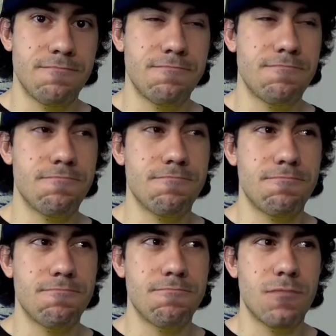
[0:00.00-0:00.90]

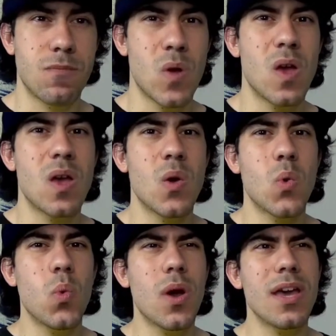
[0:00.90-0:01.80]

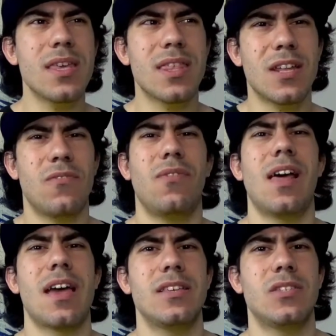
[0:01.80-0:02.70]
Why that
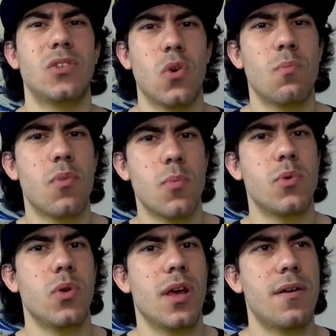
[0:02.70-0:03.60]
fly is so
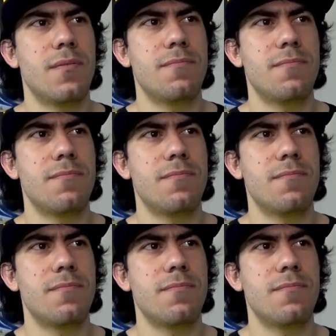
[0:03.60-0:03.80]
popular?